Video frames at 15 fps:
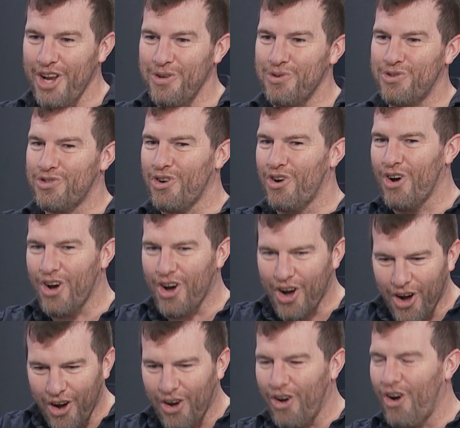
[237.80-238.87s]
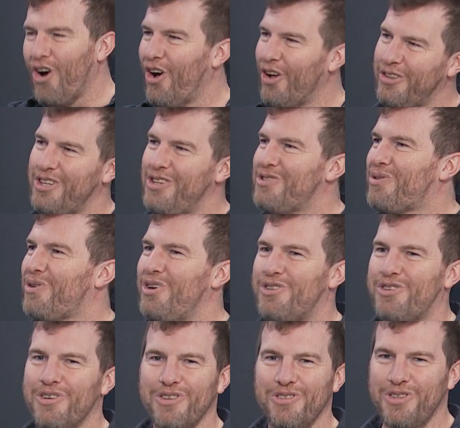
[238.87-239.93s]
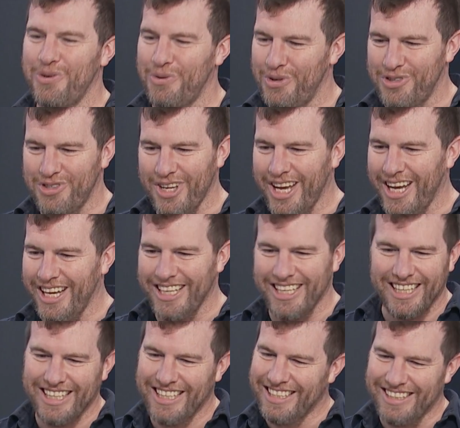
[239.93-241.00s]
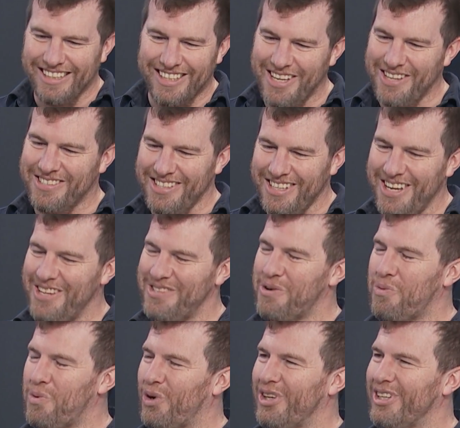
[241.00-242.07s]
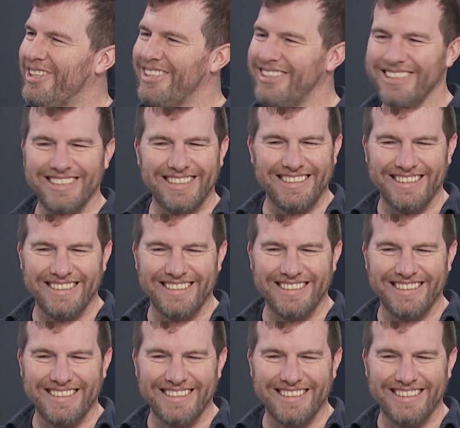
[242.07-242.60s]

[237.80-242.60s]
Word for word: and you saw all these creatures, you would say, this is a world